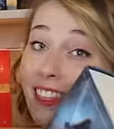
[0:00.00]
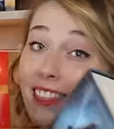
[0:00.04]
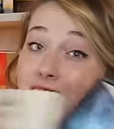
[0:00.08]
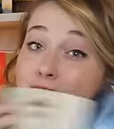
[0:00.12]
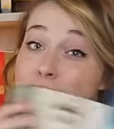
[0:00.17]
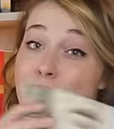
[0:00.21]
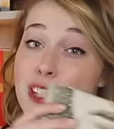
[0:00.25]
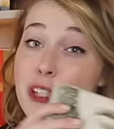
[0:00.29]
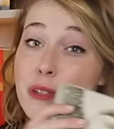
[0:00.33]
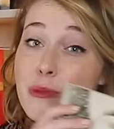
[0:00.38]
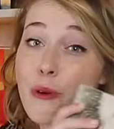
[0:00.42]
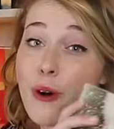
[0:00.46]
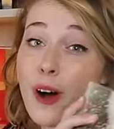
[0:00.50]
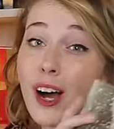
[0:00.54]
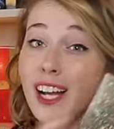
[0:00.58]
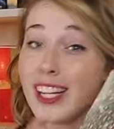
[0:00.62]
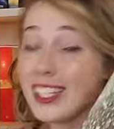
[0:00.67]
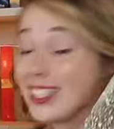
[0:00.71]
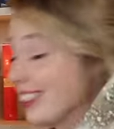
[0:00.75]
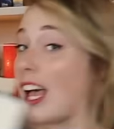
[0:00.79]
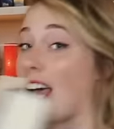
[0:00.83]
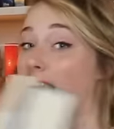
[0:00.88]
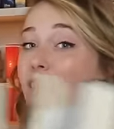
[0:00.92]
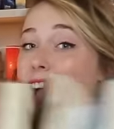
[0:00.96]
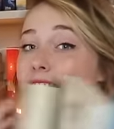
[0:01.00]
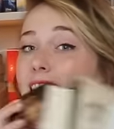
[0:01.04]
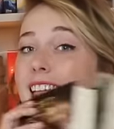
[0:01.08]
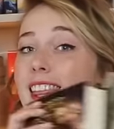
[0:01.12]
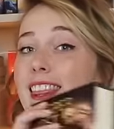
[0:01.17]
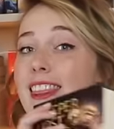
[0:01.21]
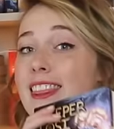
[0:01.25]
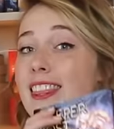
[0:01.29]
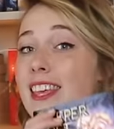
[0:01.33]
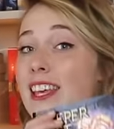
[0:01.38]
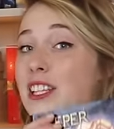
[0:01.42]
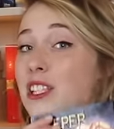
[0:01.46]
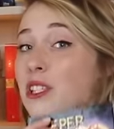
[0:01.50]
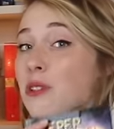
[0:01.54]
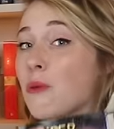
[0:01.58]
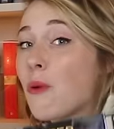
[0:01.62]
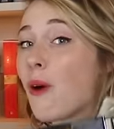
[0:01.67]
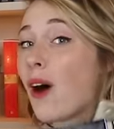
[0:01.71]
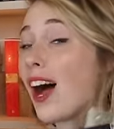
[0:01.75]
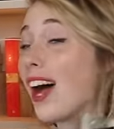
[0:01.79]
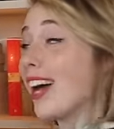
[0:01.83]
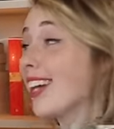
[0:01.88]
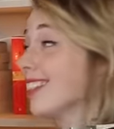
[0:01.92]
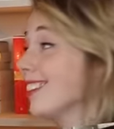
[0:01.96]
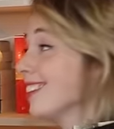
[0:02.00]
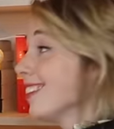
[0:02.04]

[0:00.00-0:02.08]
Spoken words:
This one? This one,